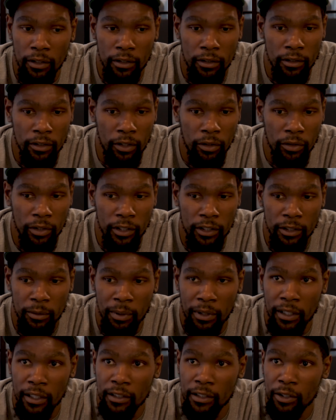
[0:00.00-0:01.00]
Jokic
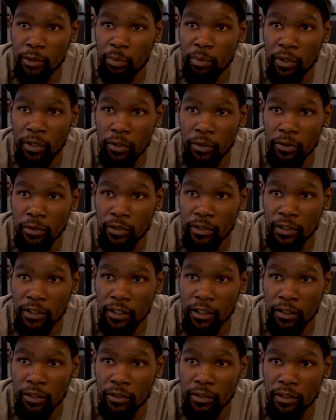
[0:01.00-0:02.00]
plays in the post,
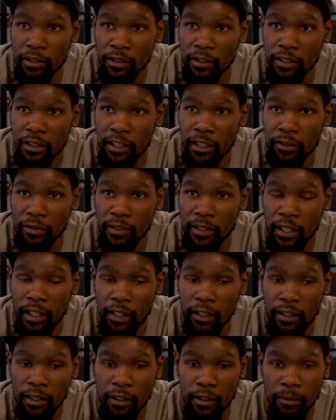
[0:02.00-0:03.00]
you know, stuff
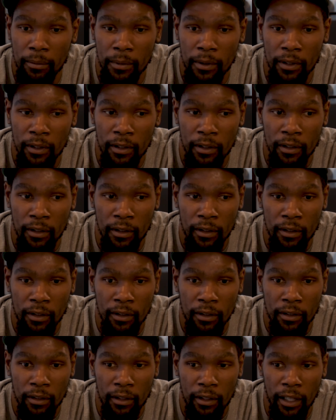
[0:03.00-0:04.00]
that
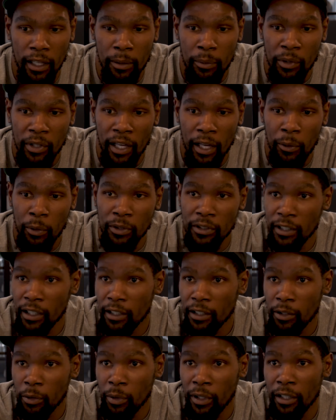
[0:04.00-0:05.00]
the NBA was
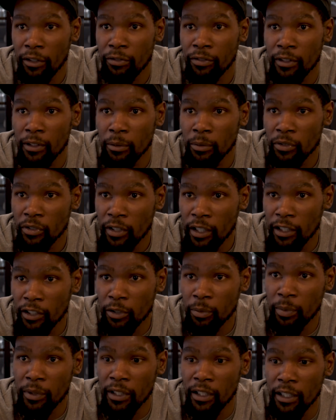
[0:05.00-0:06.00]
getting away from, is trying to
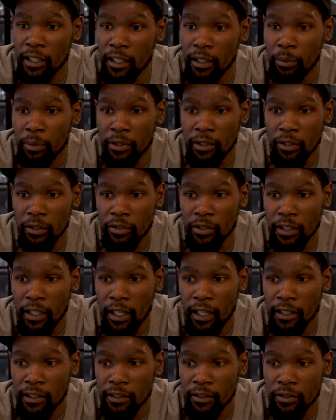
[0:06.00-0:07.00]
speed up, and those
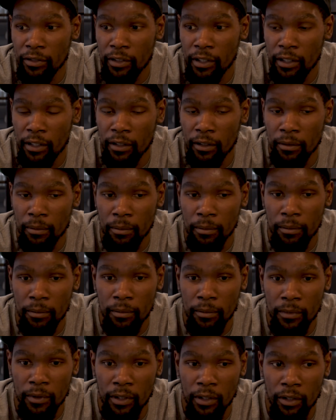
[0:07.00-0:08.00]
guys have,
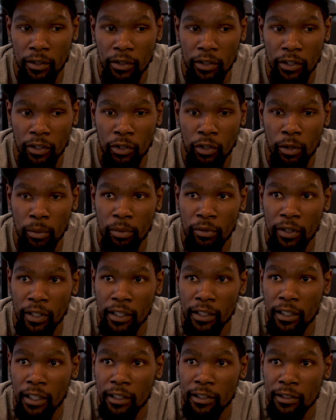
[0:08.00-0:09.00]
you know,
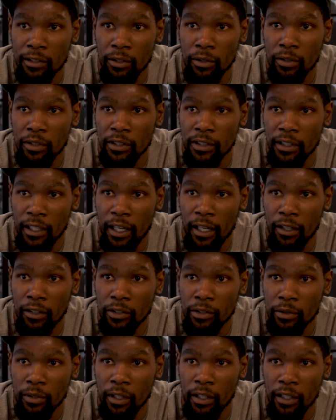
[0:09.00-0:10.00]
incorporated that slower style
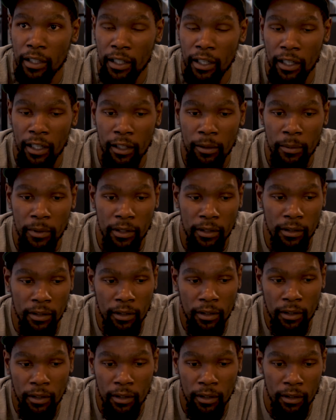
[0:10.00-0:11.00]
to our game and
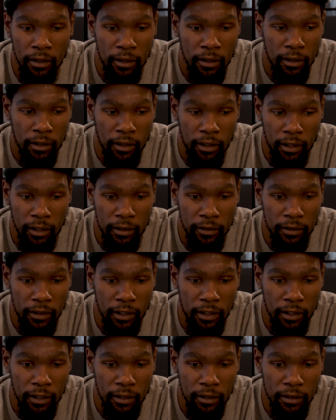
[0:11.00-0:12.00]

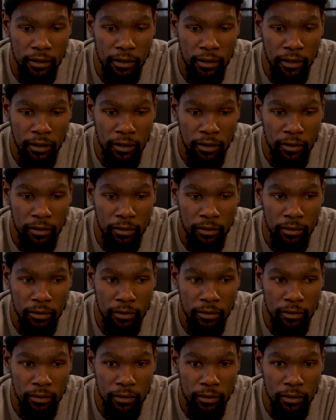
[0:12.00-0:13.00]
have, you know,
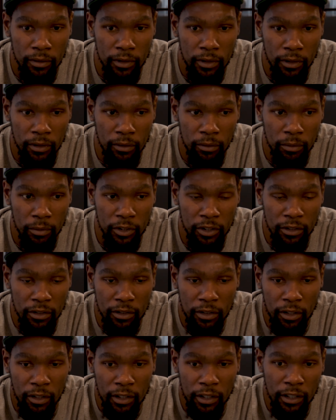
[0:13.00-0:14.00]
just
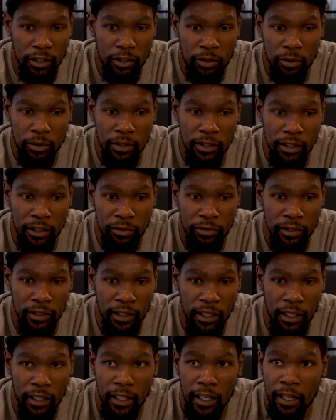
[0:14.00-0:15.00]
turned it into a
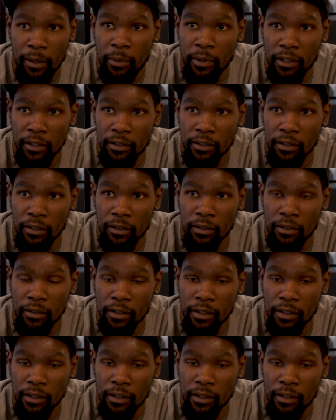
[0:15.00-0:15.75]
different dynamic. So.